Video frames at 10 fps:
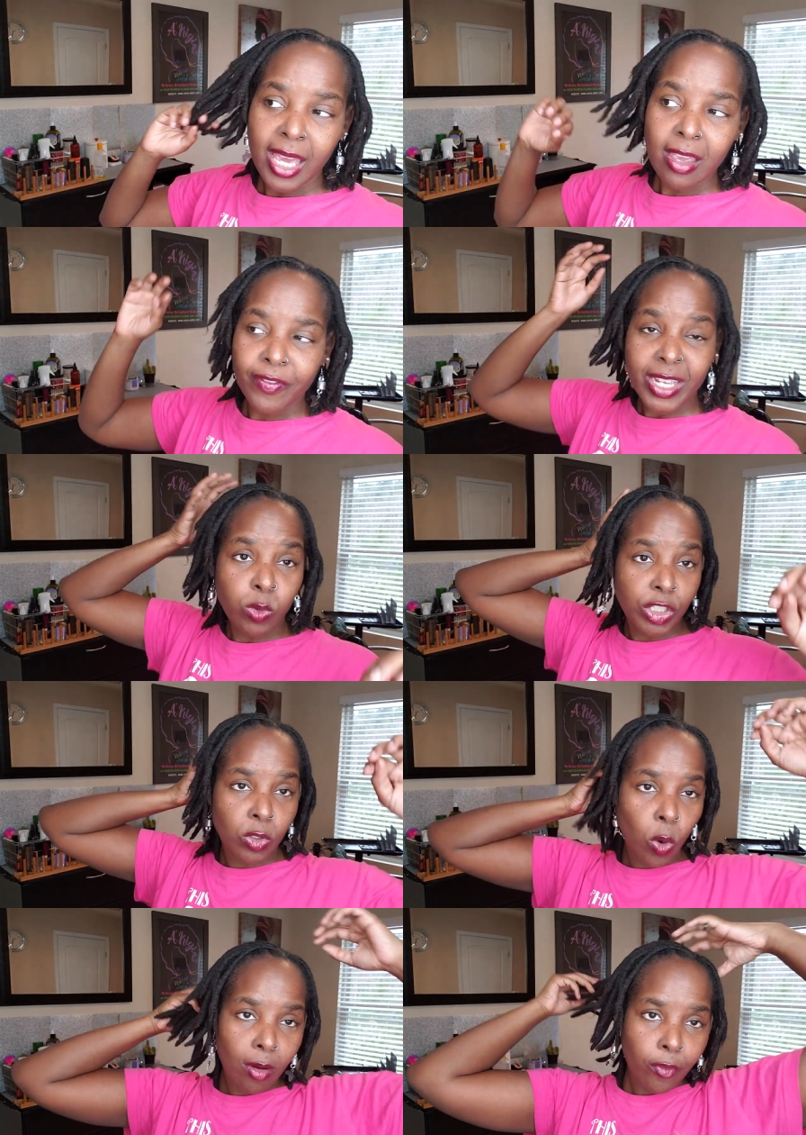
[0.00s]
if that's what
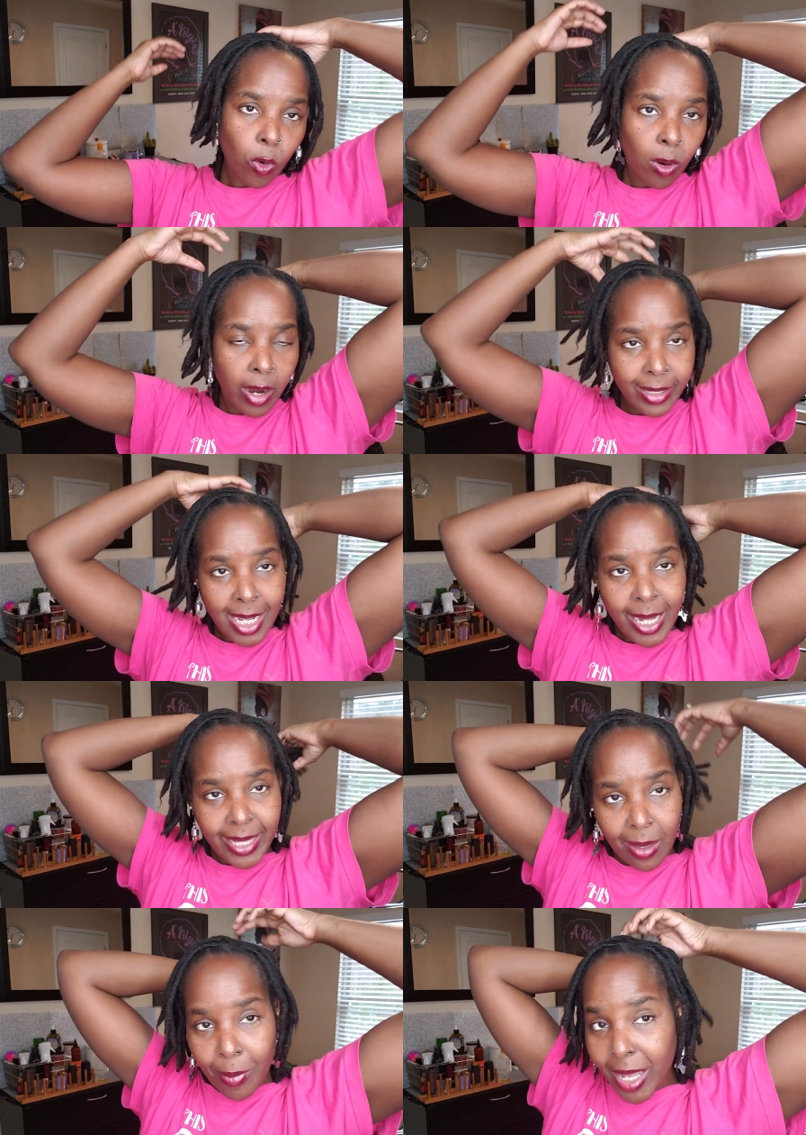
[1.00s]
you're going for, because I
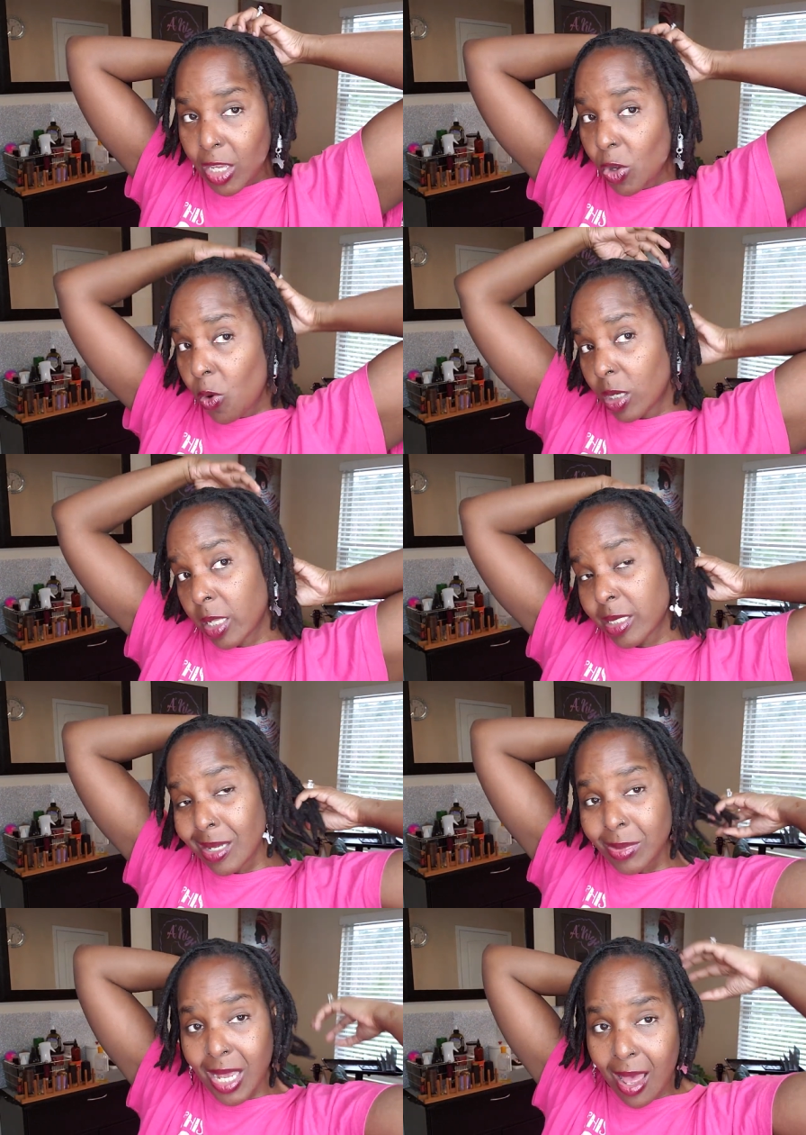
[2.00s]
like the manicure look
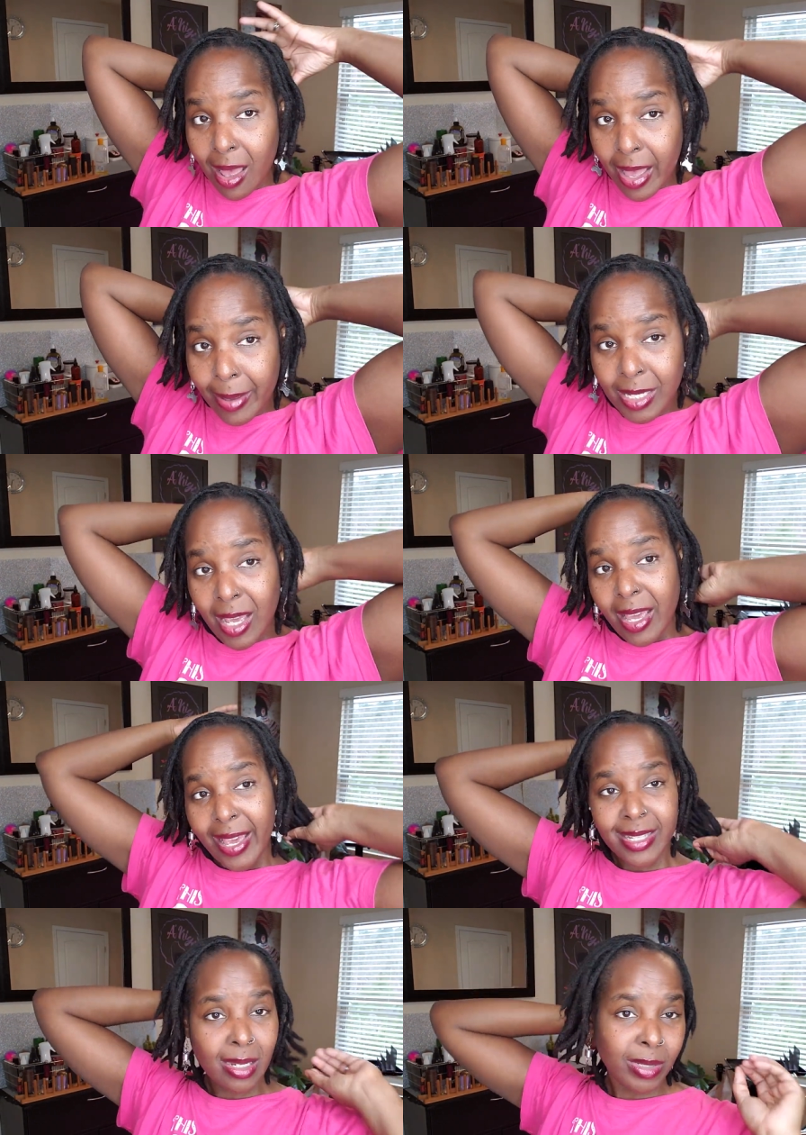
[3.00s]
sometimes,
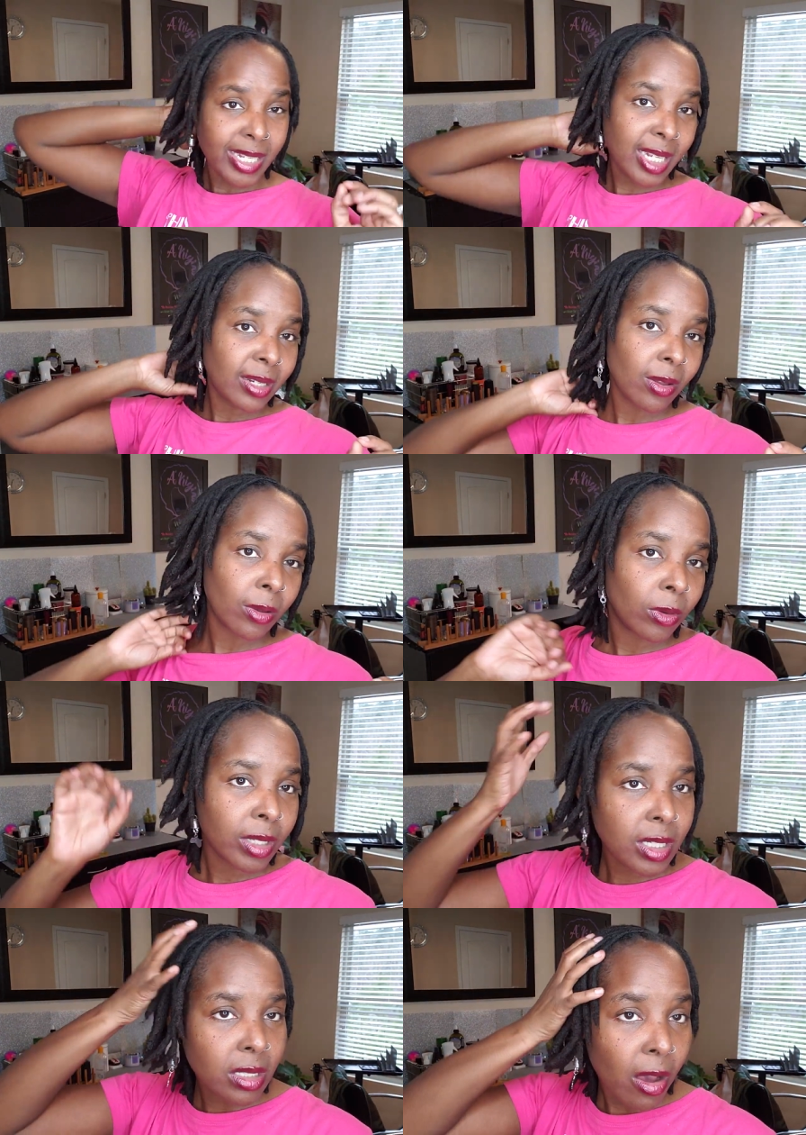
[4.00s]
and sometimes I don't.
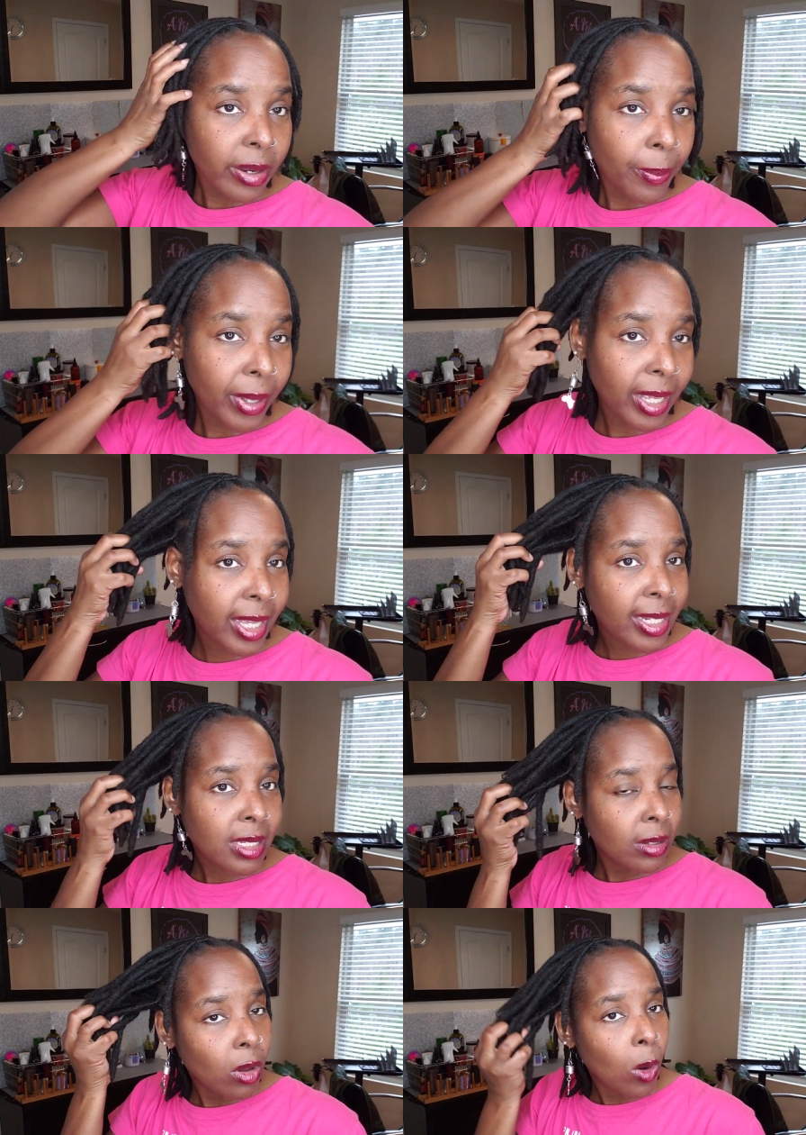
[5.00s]
It just all
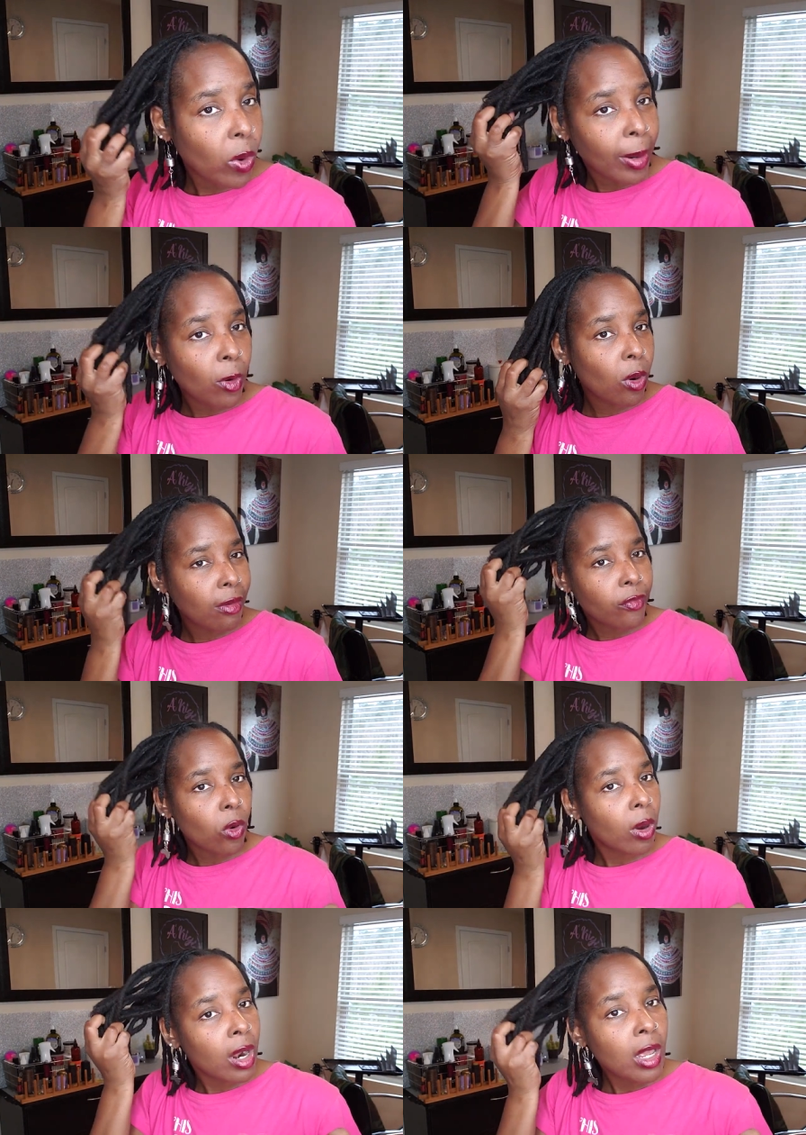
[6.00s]
depends on what I'm going
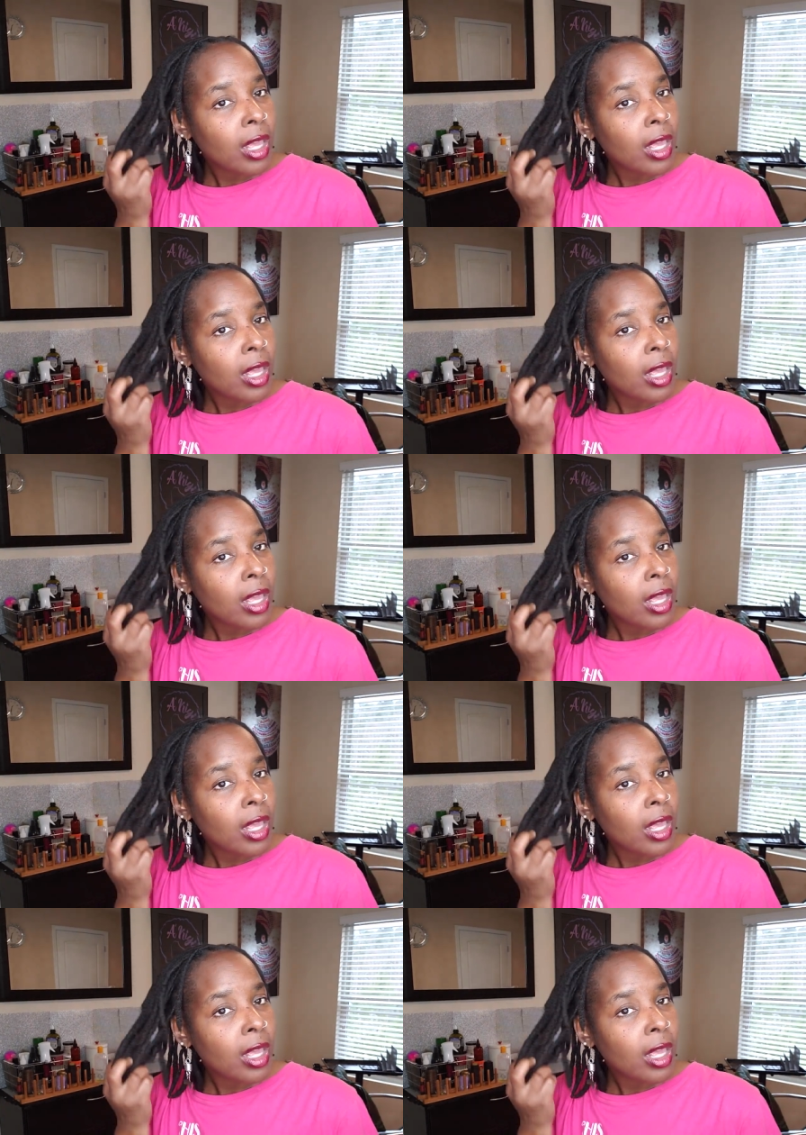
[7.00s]
for.